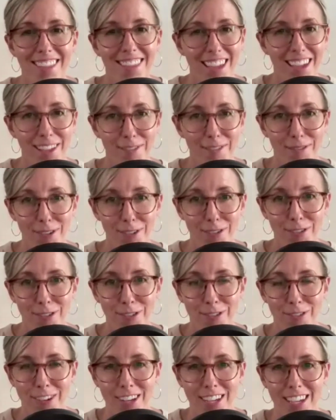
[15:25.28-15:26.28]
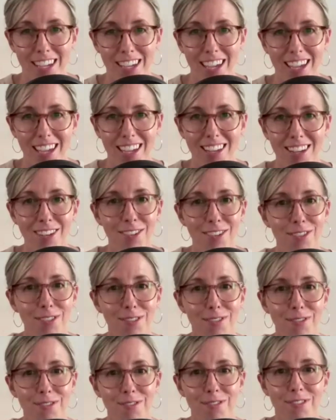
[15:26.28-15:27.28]
Thanks for tuning in
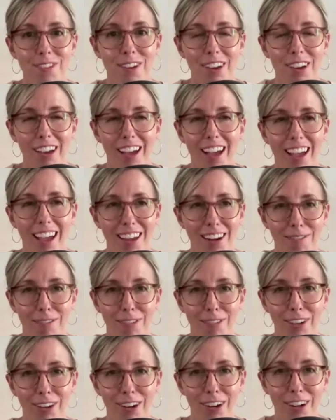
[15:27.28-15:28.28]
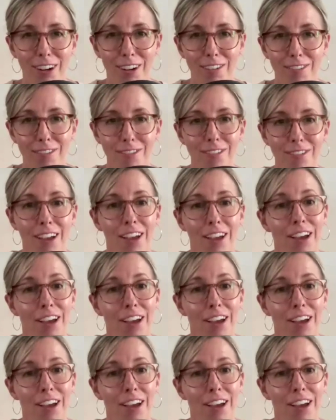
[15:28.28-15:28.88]
to Ahead of the Curve.